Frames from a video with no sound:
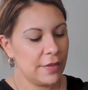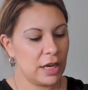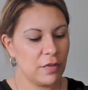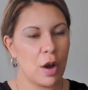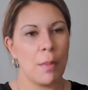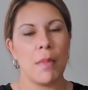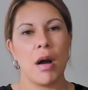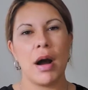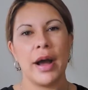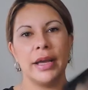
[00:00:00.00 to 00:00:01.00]
Then I've got
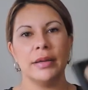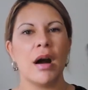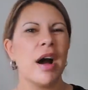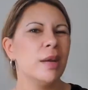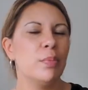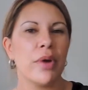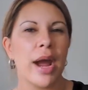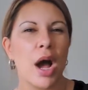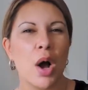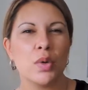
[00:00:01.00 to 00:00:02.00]
my
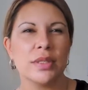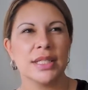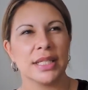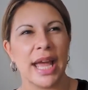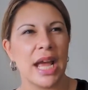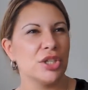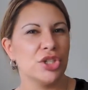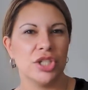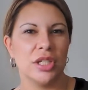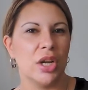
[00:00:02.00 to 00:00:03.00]
eyebrow
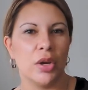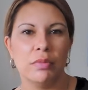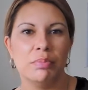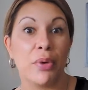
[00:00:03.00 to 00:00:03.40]
slash, you know,